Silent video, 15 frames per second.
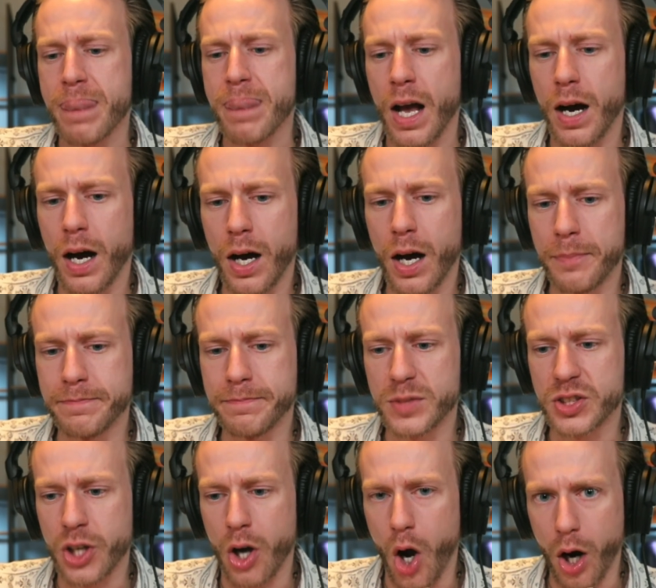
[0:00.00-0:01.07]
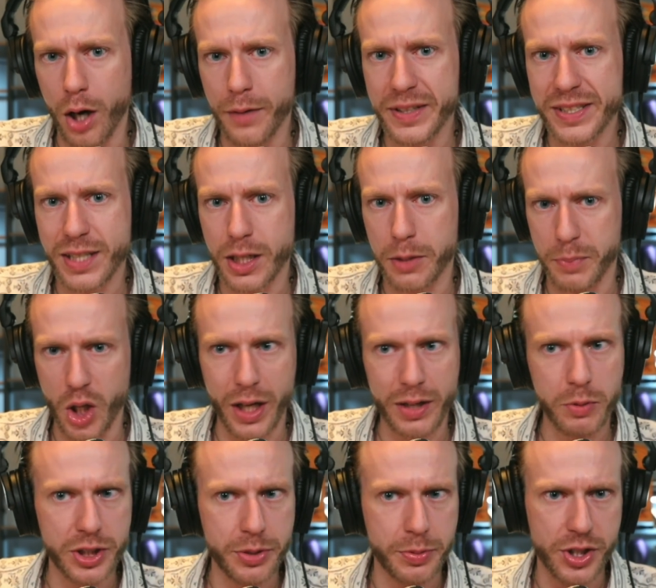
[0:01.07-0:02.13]
to harvest their blood,
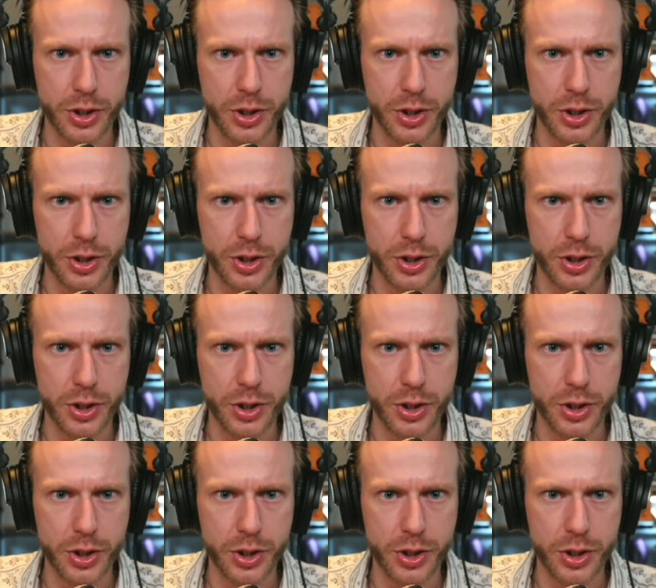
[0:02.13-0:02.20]
which was used